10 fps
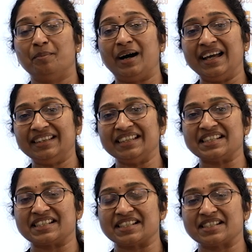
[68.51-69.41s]
My
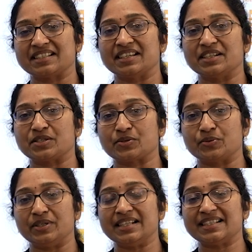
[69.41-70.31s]
thesis is
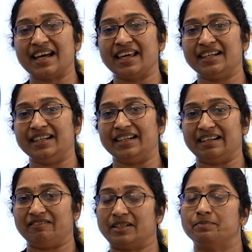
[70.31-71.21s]
to design and
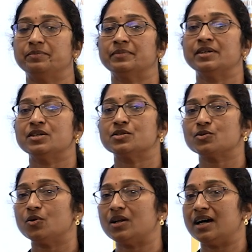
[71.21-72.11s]
develop
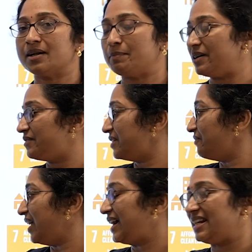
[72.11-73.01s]

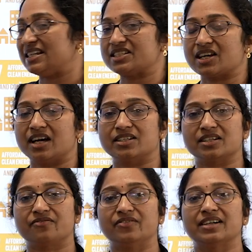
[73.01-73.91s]
solar-powered wireless
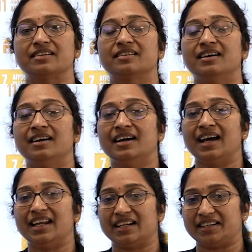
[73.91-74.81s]
charger for
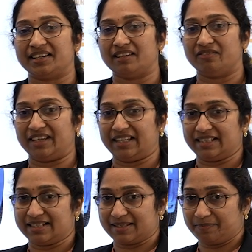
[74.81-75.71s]
electrical
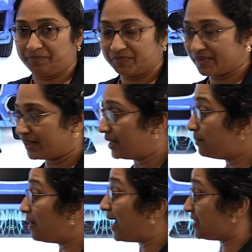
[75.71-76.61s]
vehicles.
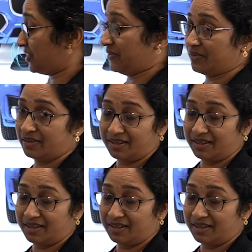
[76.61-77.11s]
Imagine